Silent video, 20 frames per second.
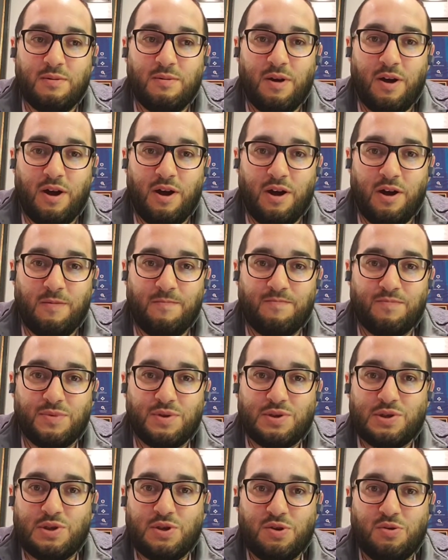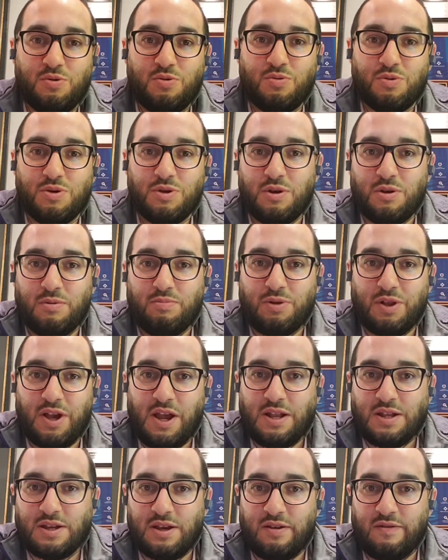to the
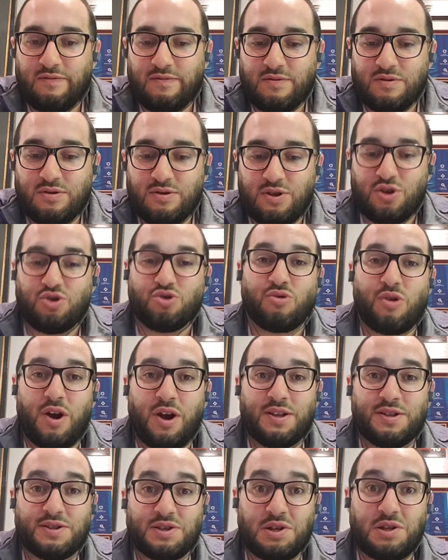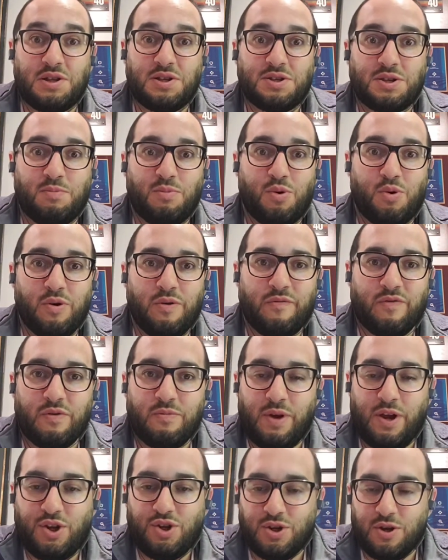plaintiff to try and solicit more
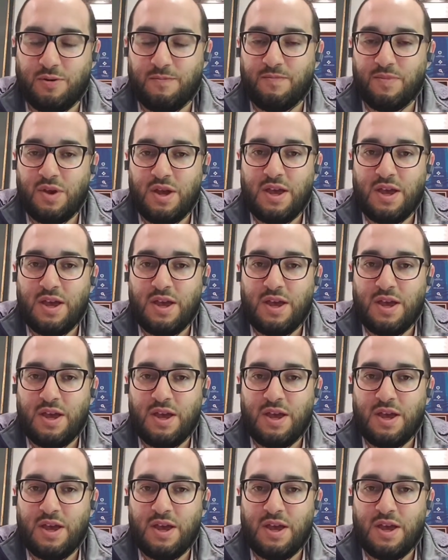information.